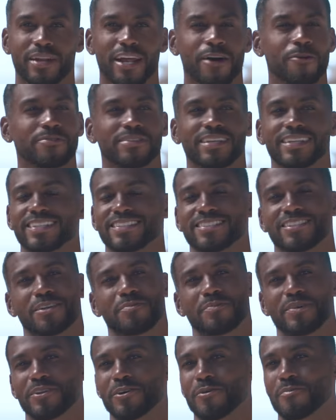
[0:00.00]
but I don't think there's
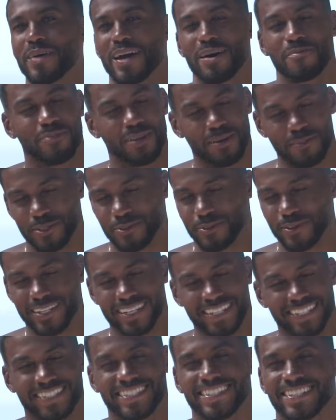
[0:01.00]
gonna be no bad blood between
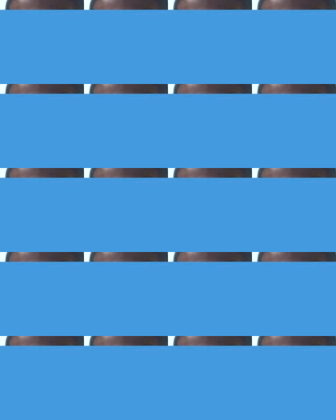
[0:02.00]
us.